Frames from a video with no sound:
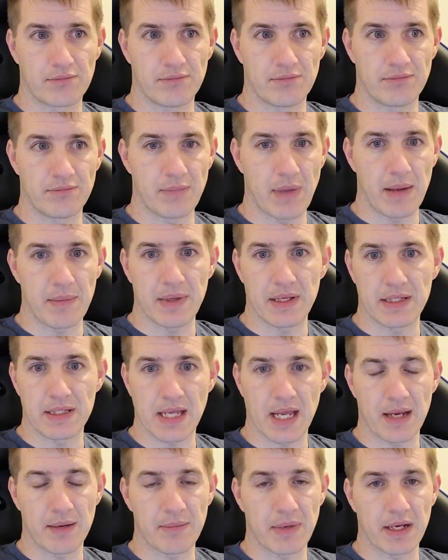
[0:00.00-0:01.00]
maybe
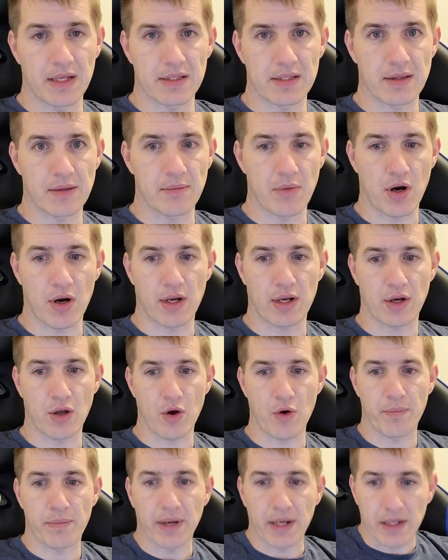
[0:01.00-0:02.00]
10 minutes of the market
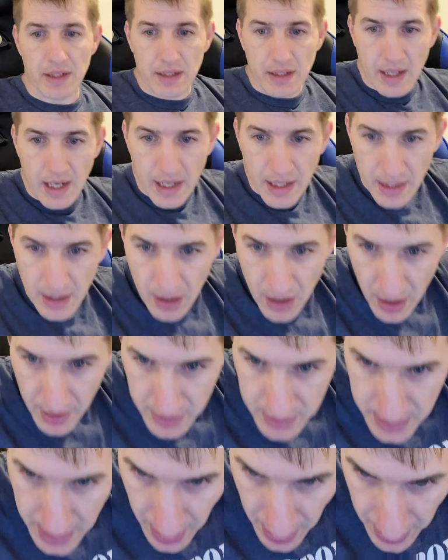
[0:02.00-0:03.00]
open. And it got
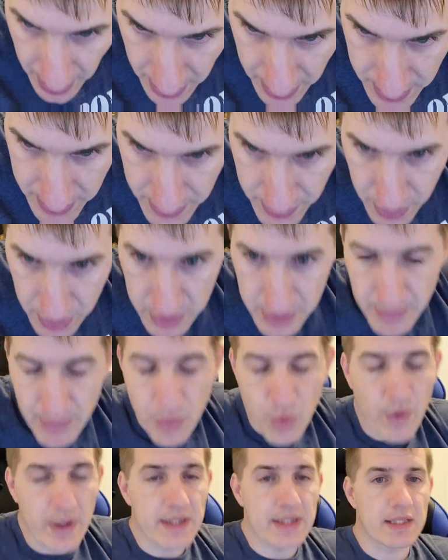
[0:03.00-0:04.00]
as high as
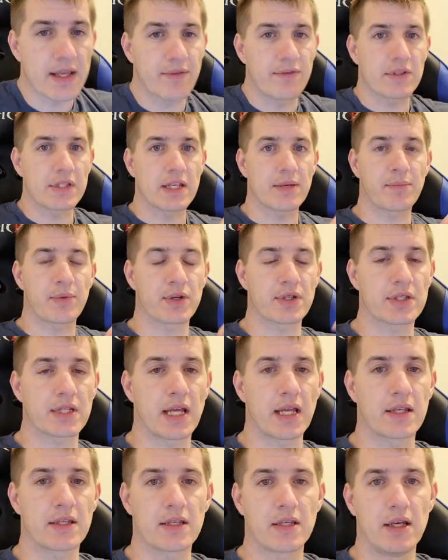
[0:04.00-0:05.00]

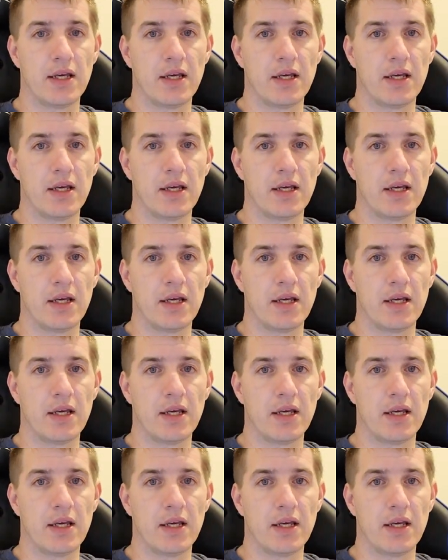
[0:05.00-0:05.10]
13.17%